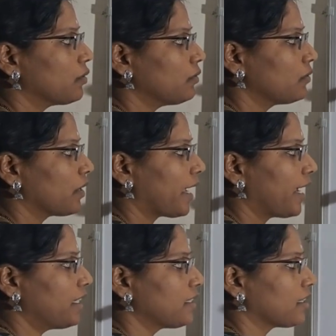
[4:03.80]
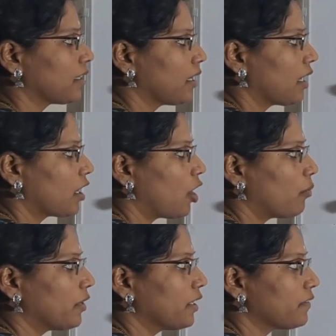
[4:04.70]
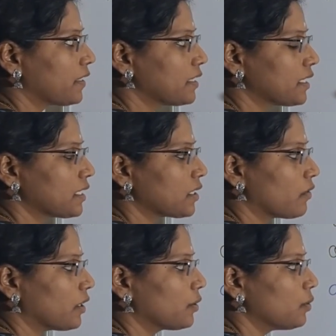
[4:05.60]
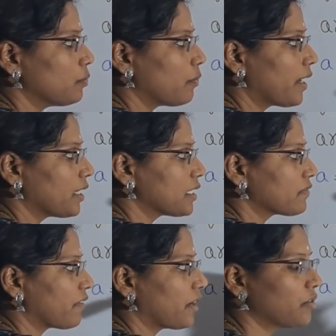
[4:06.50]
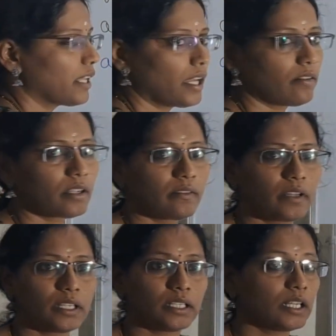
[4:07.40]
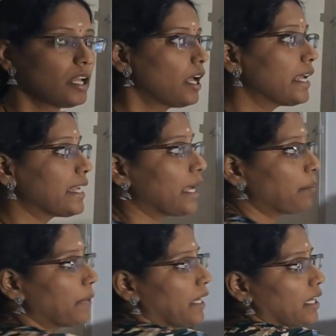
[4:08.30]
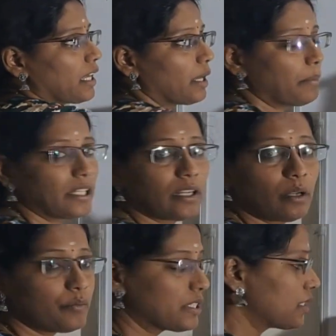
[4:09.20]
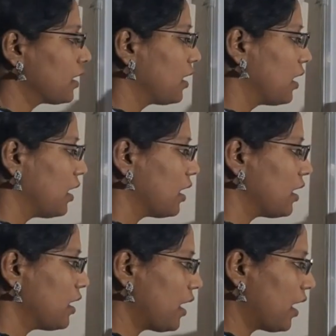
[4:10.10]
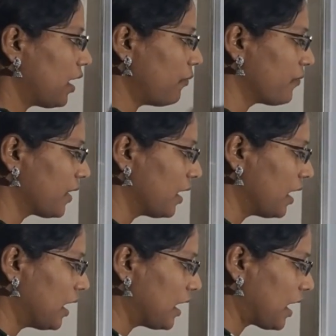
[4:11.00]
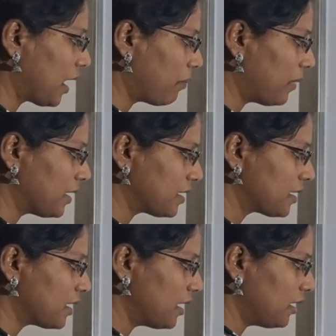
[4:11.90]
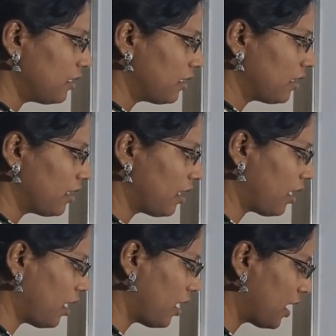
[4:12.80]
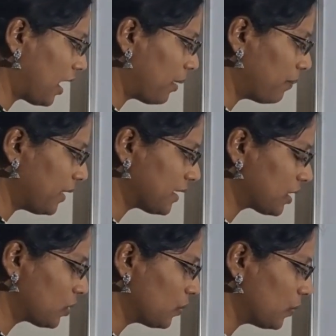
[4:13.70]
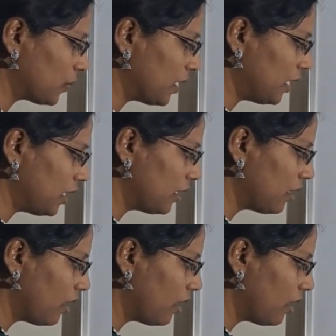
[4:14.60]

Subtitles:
to 8. Common difference is equal to minus 5 they have given. AP terms A plus D, A plus 2D